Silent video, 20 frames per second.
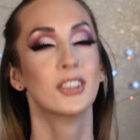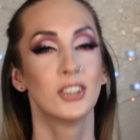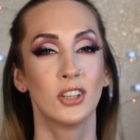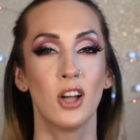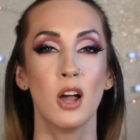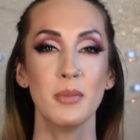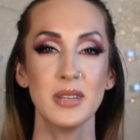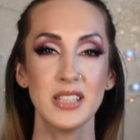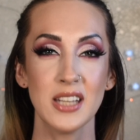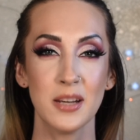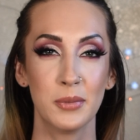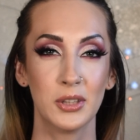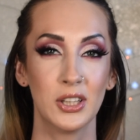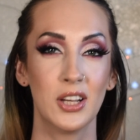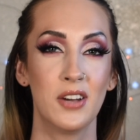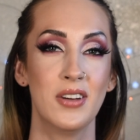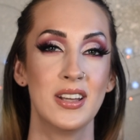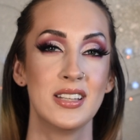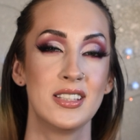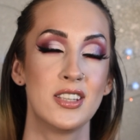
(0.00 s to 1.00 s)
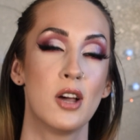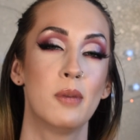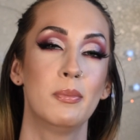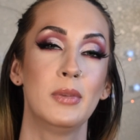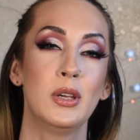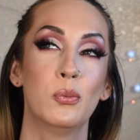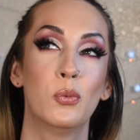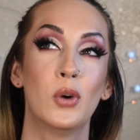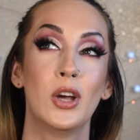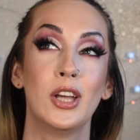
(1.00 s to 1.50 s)
Comment down below and tell
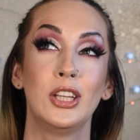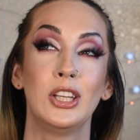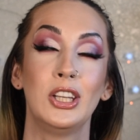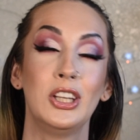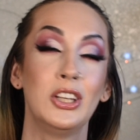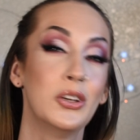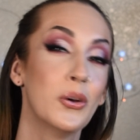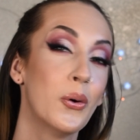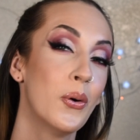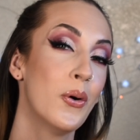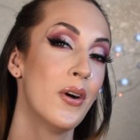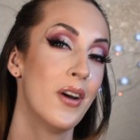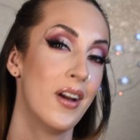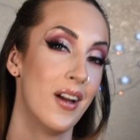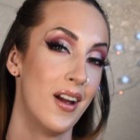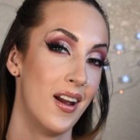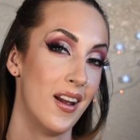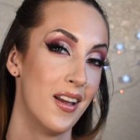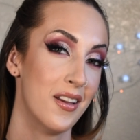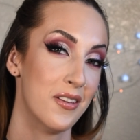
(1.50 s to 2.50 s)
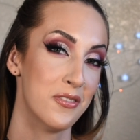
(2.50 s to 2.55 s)
me what your